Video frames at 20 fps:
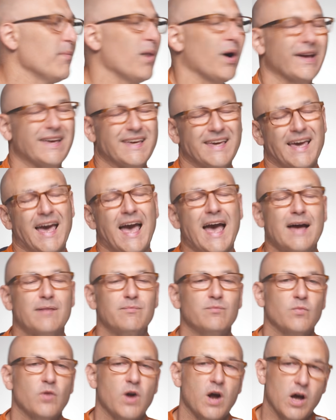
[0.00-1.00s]
my
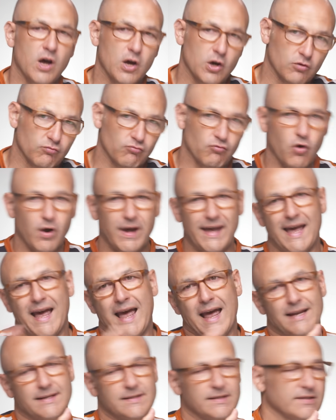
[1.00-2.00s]
camera right
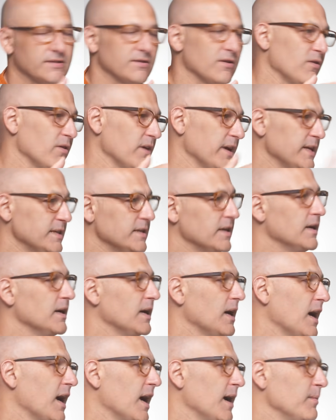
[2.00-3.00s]
hand side
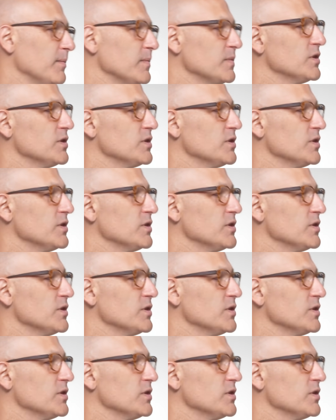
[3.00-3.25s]
um,